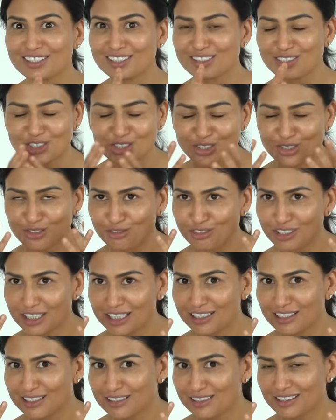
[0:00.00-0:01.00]
It just
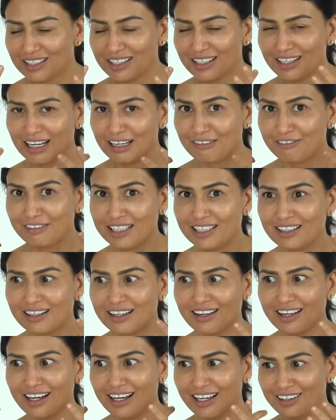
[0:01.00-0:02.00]
feels, I feel
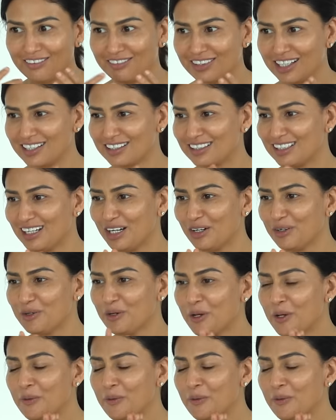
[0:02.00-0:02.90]
alive right now.